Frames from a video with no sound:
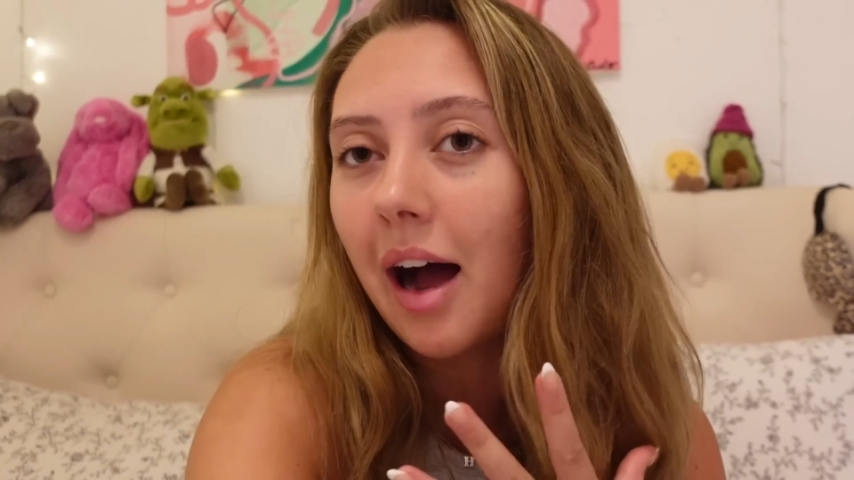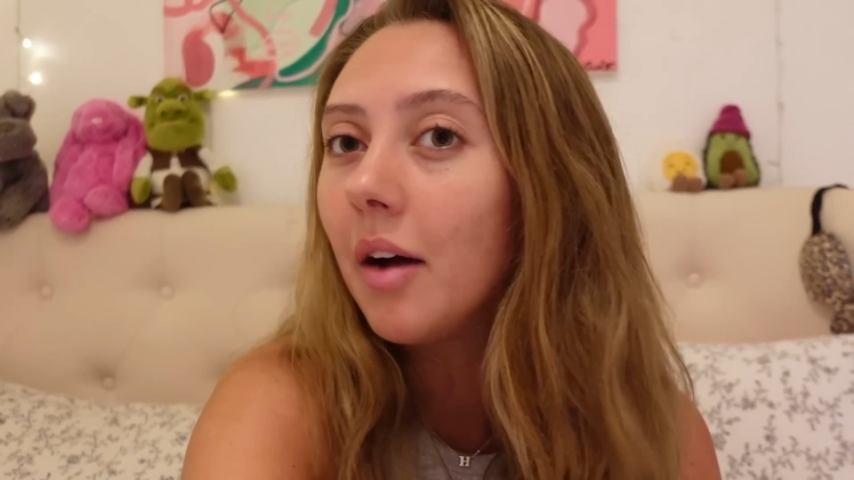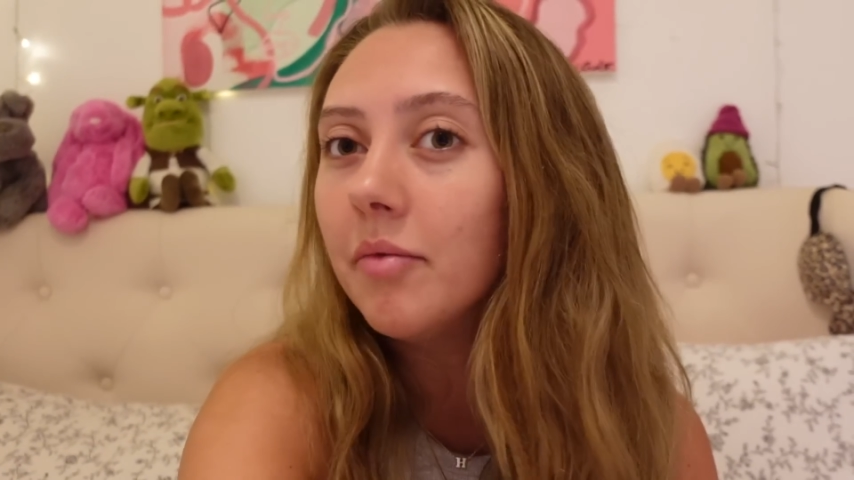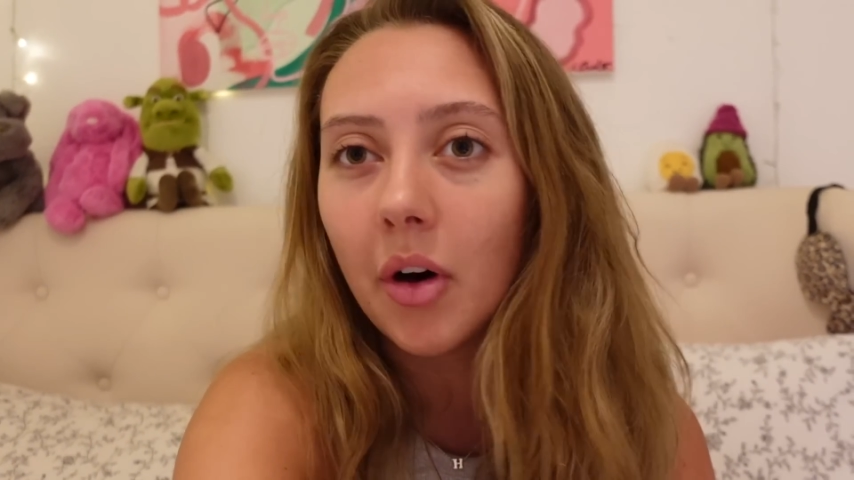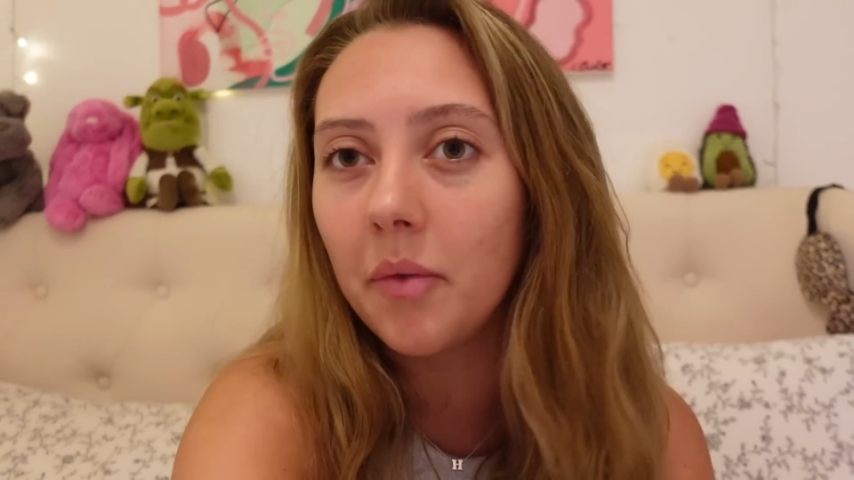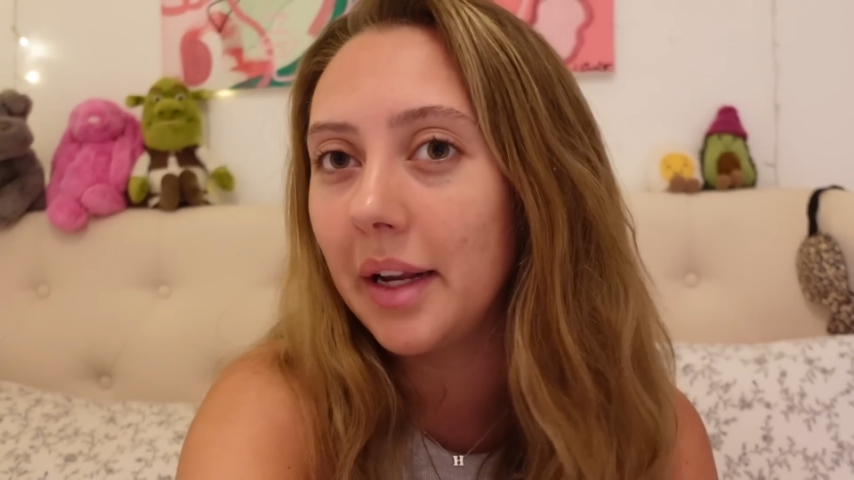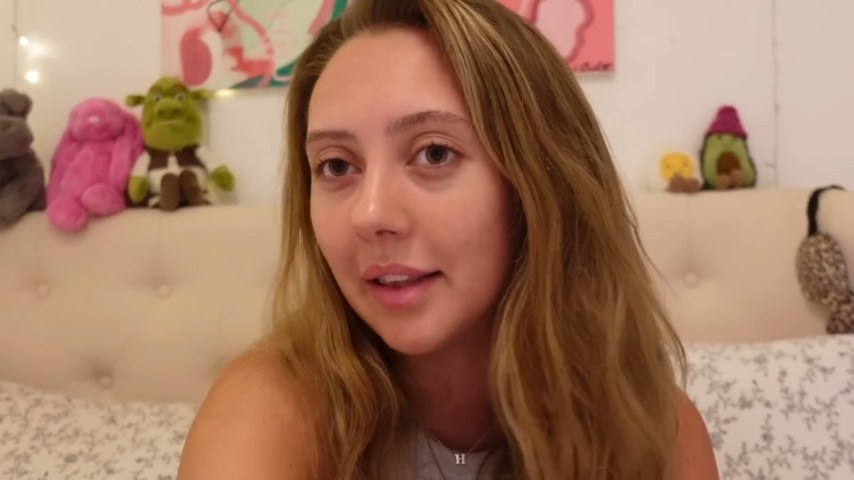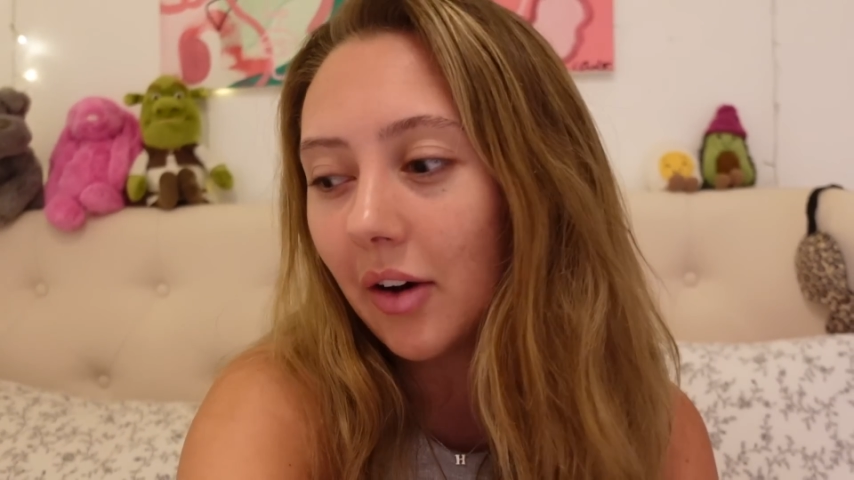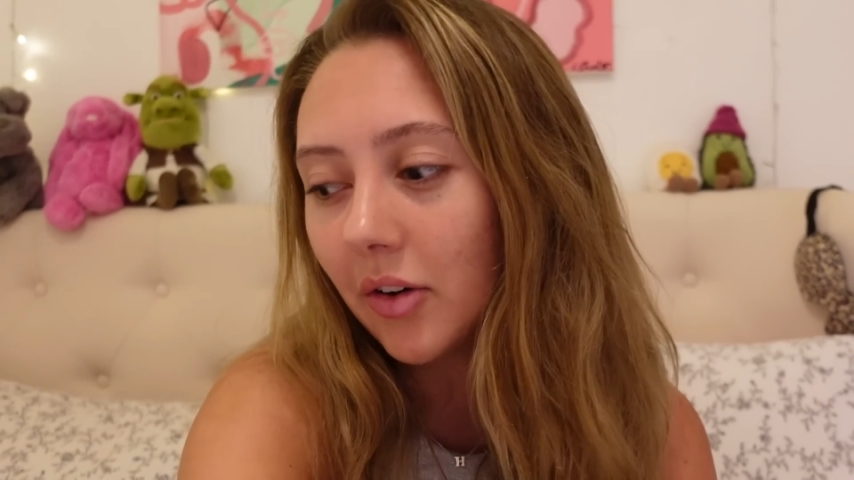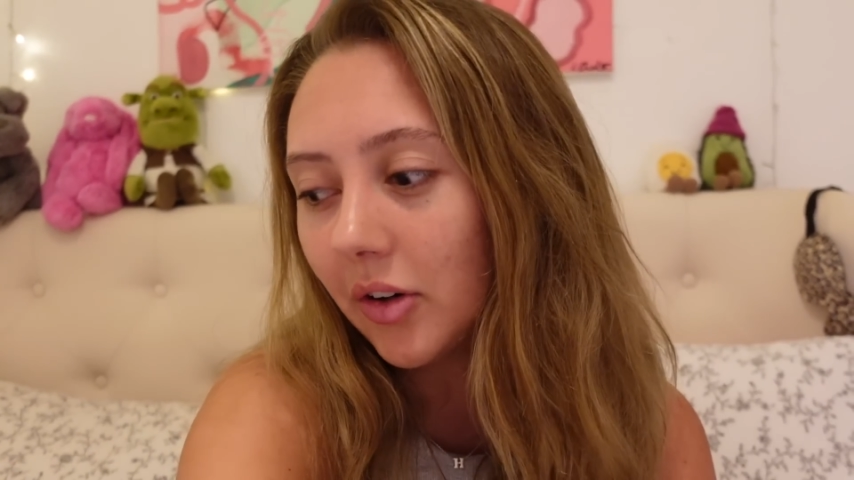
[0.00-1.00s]
I'm not being
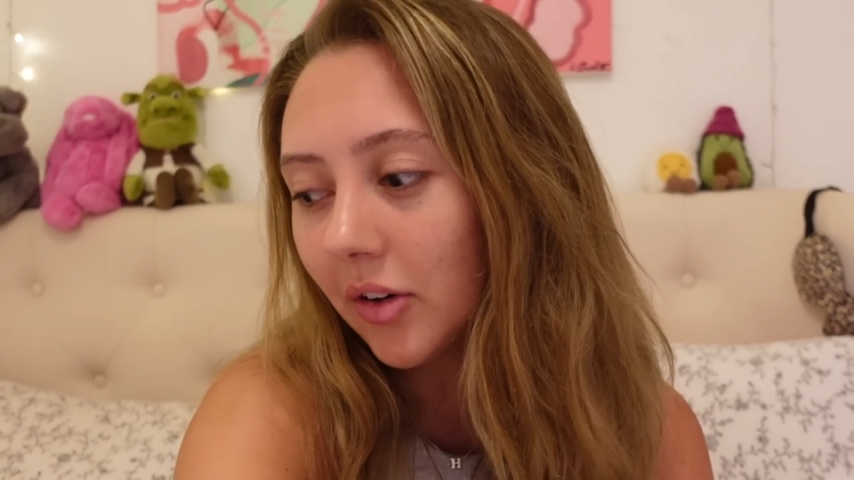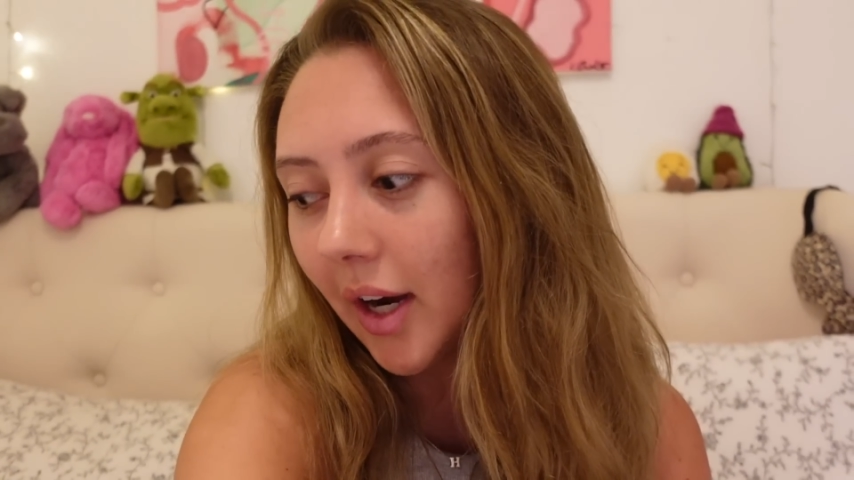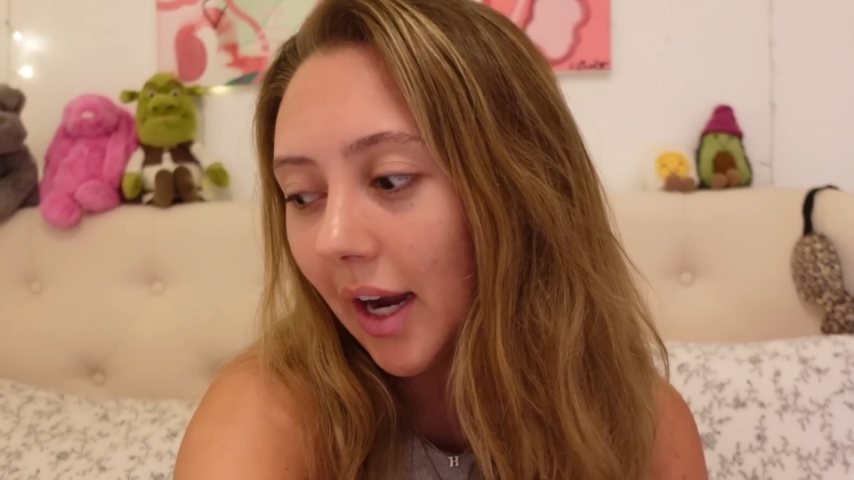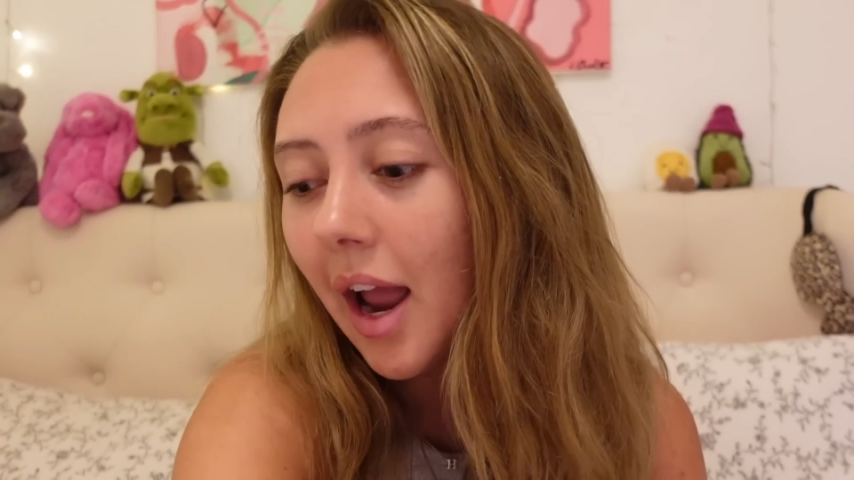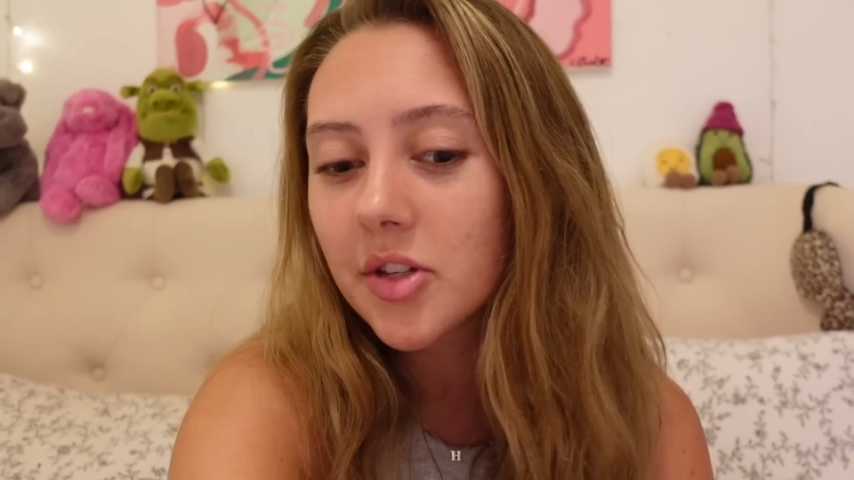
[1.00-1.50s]
that hungry.